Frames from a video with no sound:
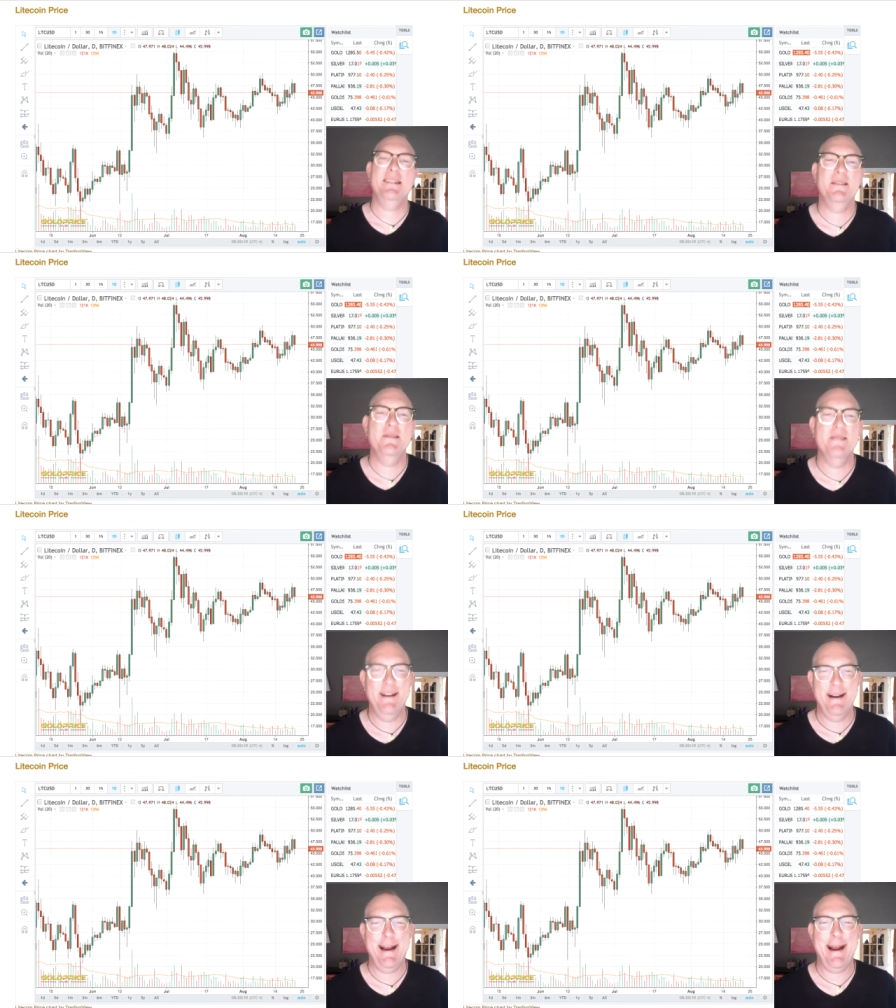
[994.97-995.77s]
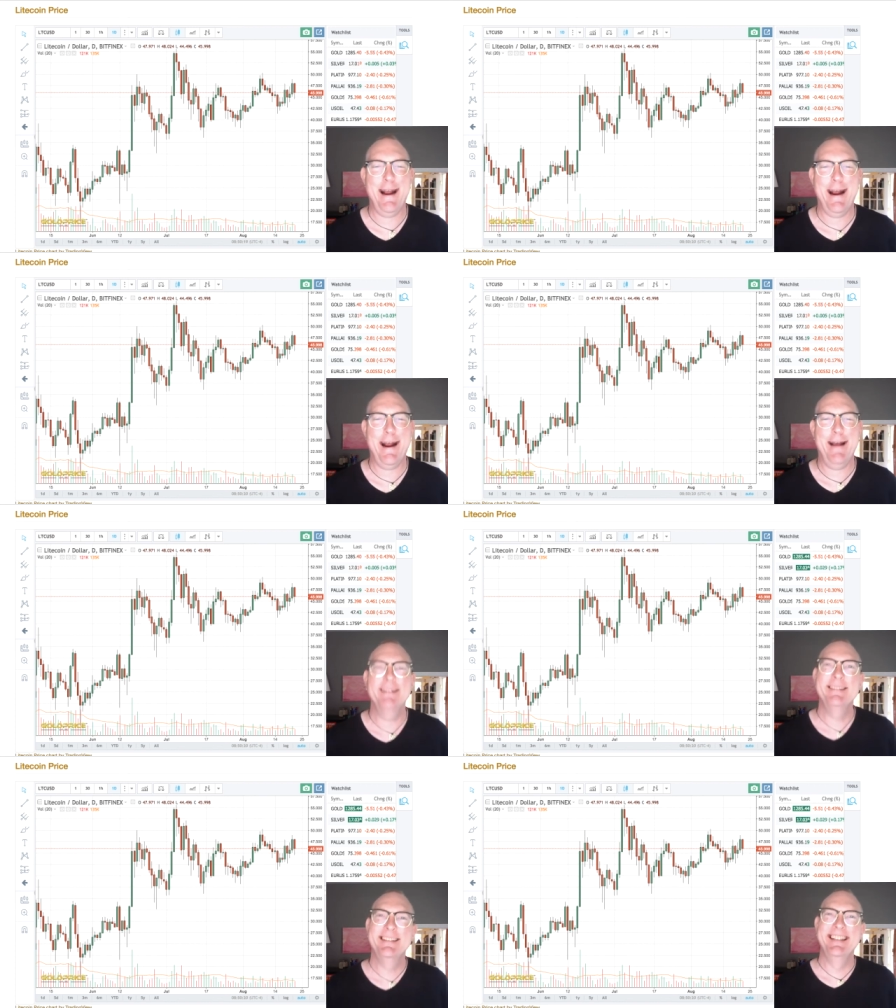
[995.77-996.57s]
Oh,
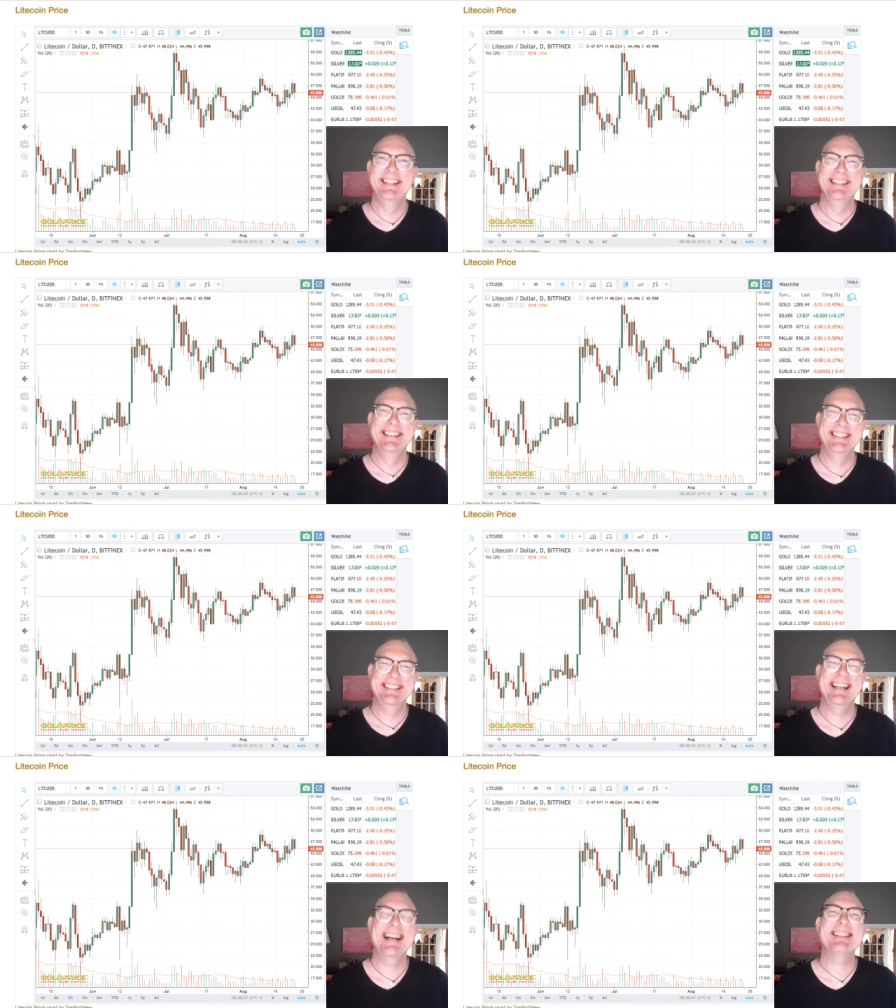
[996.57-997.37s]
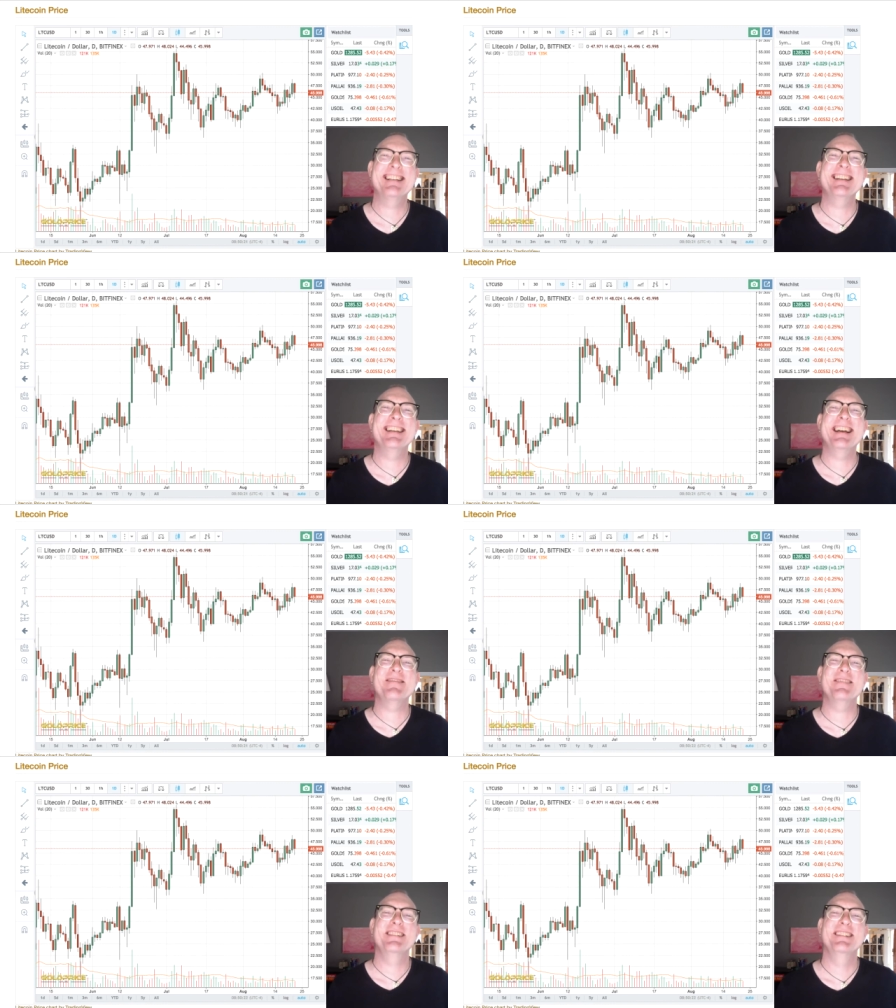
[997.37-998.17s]
yeah. I'll see you in the next
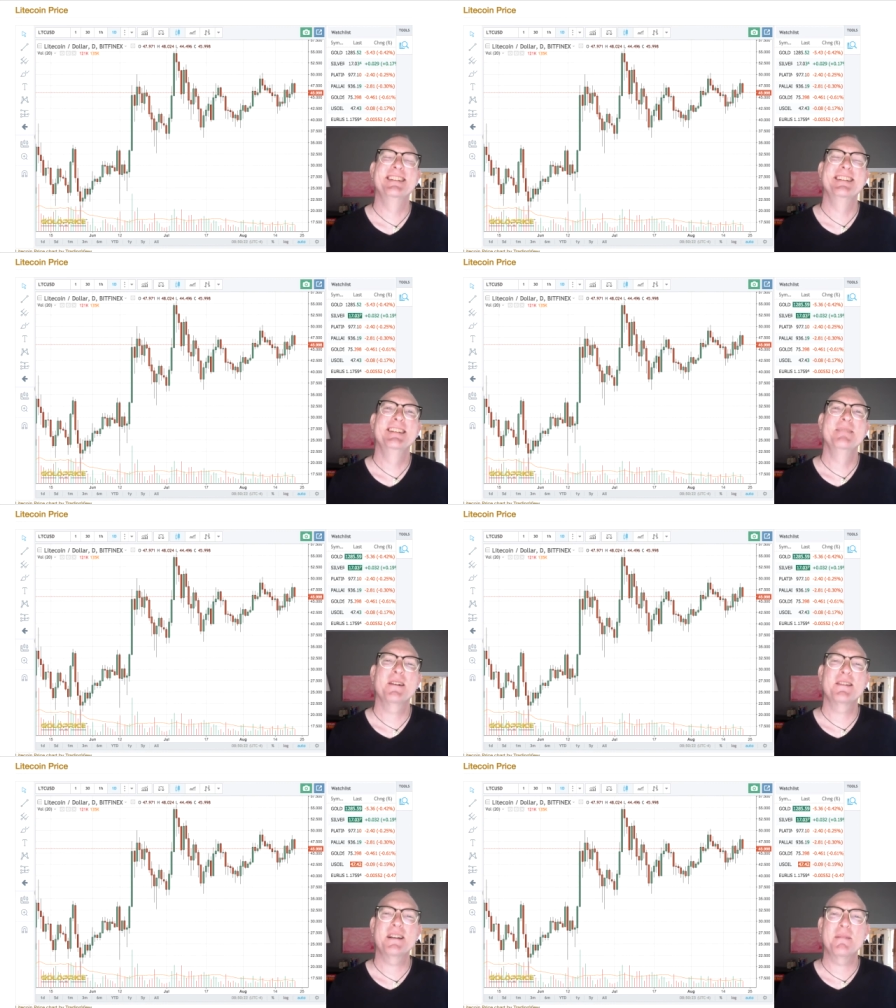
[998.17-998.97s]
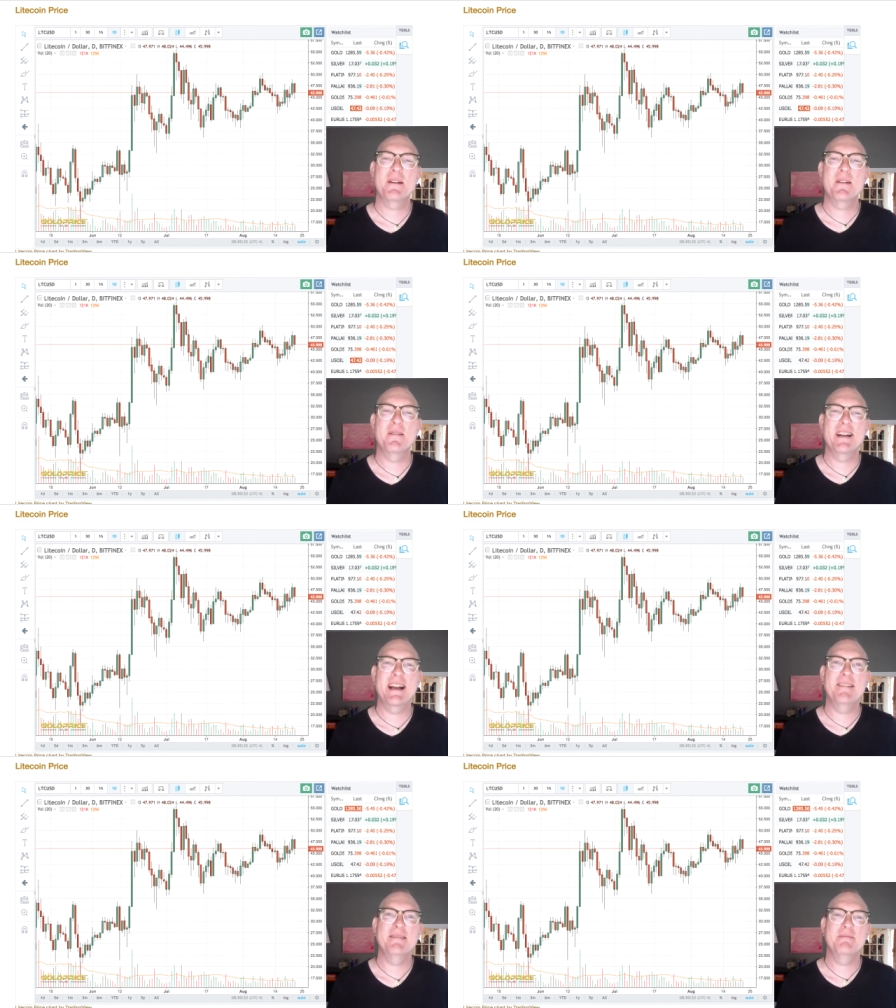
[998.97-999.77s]
one. Mark Shepard, over
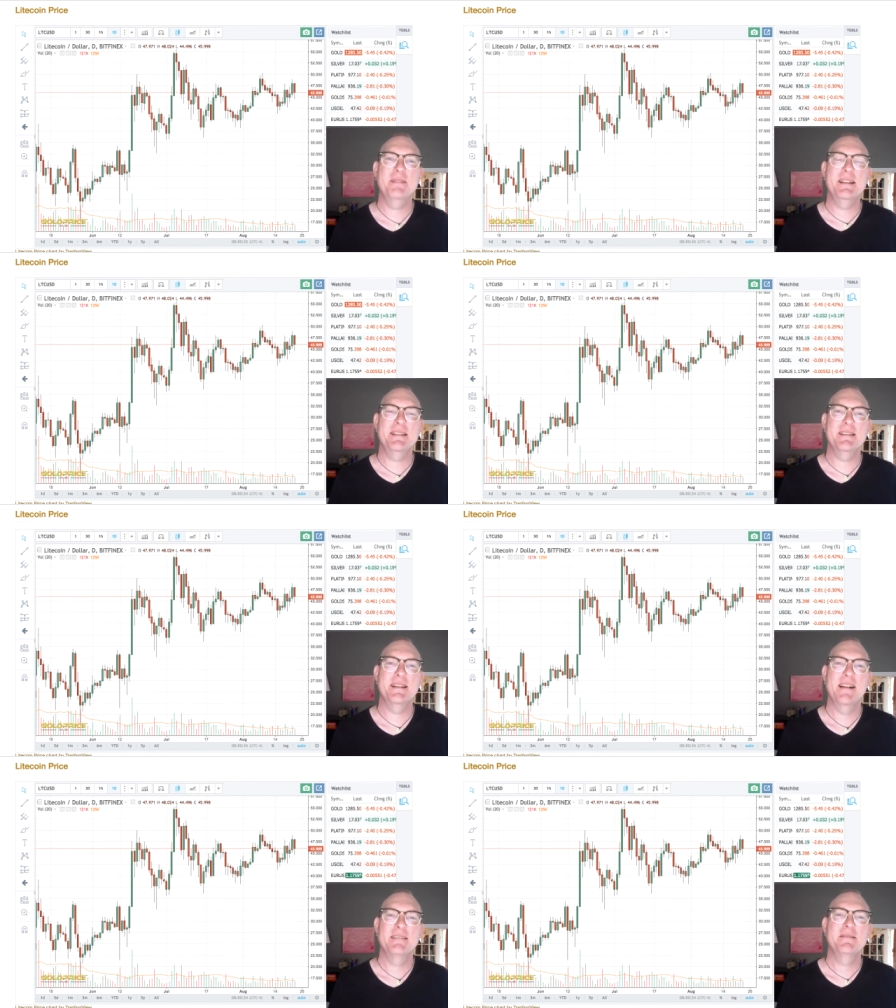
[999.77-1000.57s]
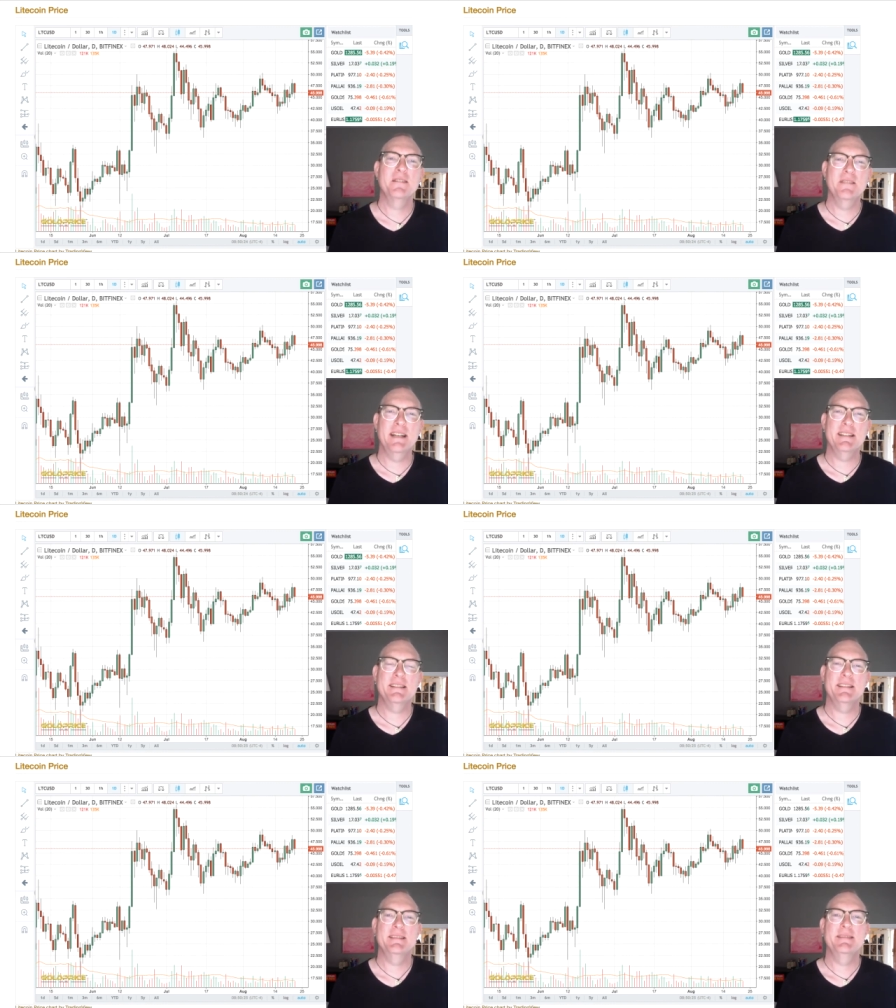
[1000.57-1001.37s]
now. Peace. Grooviness.